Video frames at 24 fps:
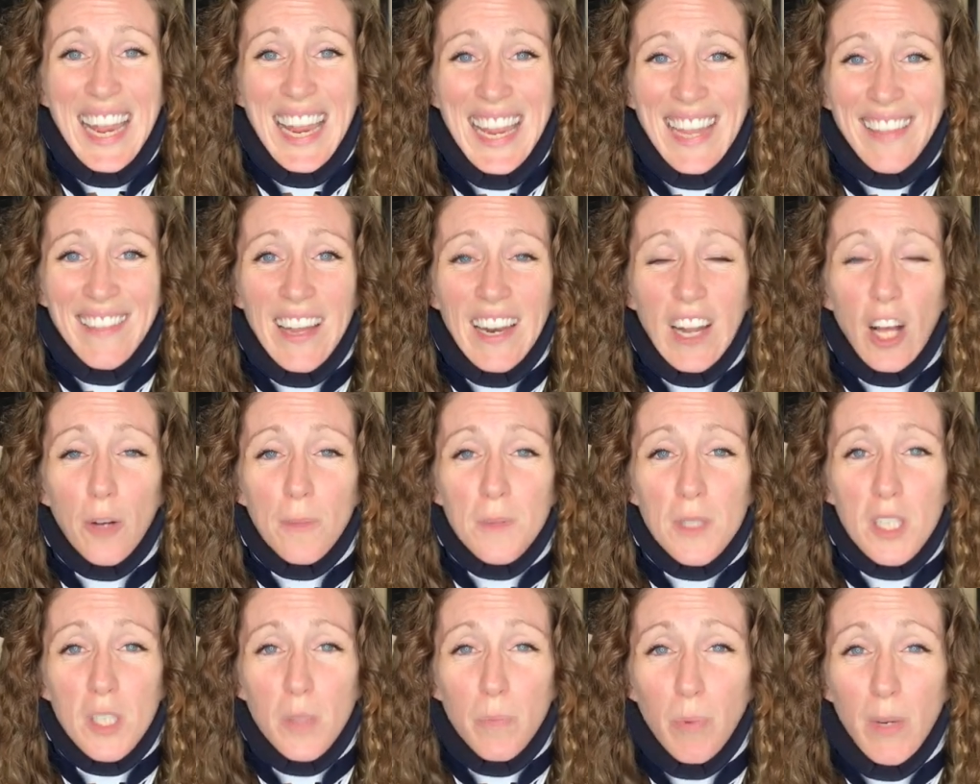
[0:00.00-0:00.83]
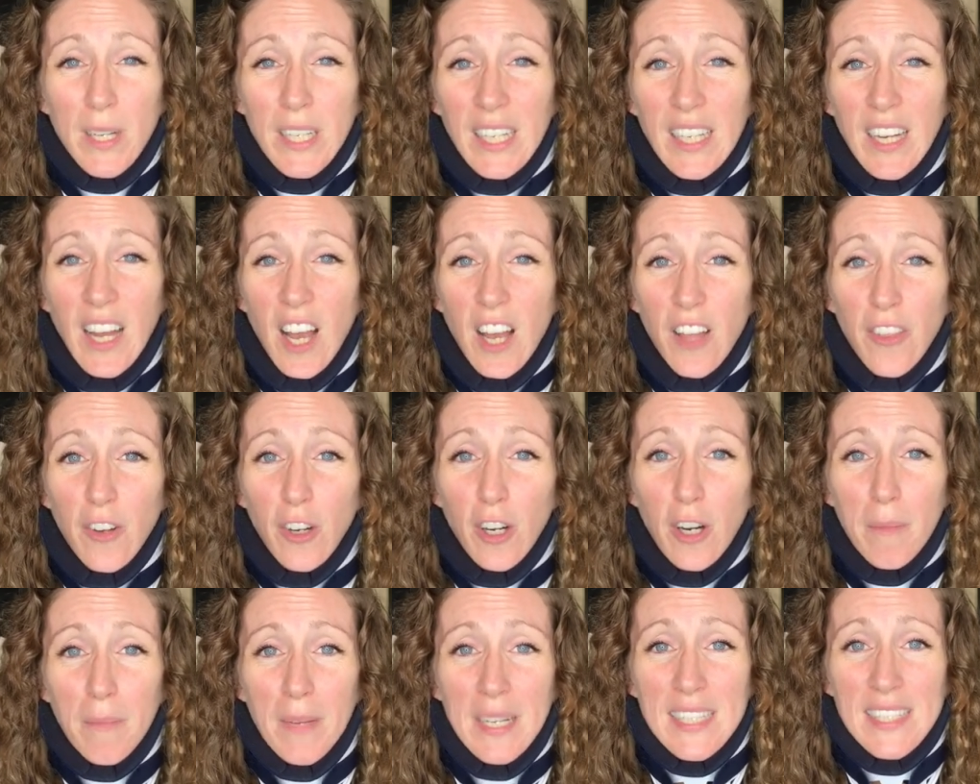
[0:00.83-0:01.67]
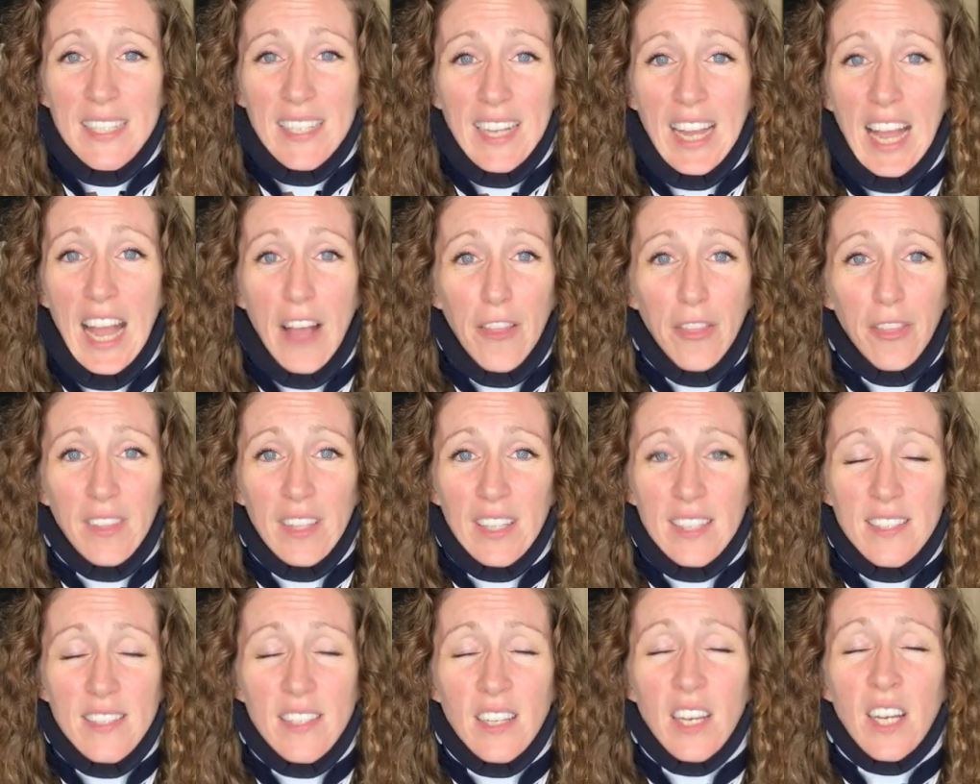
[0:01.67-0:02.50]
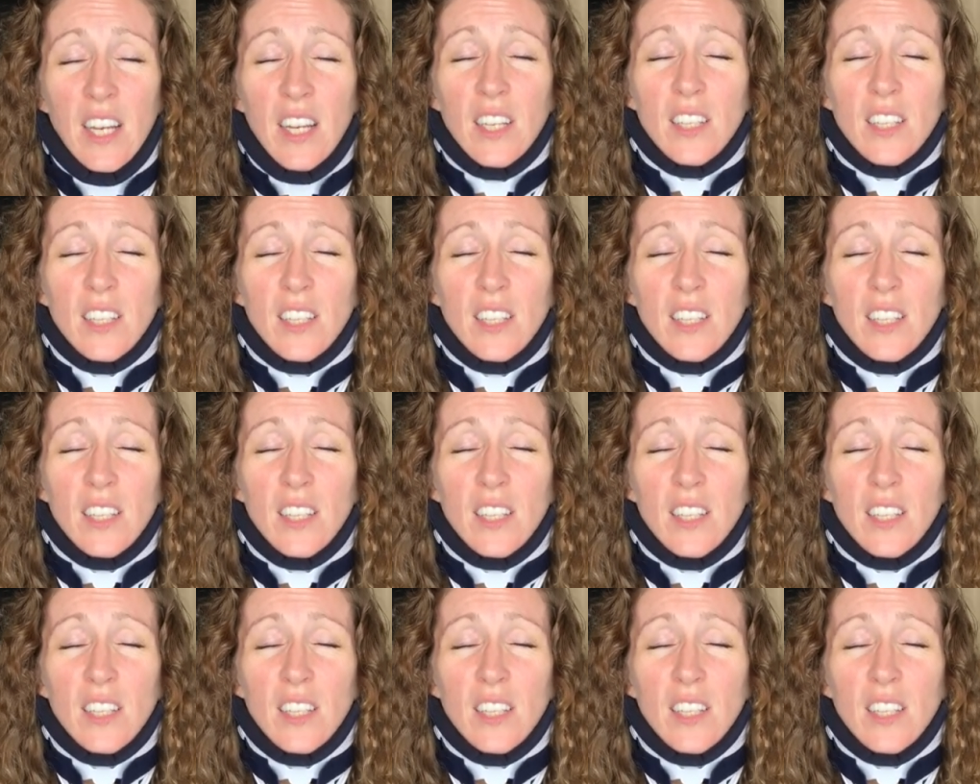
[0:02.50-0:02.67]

and that helps us bring in other amazing athletes.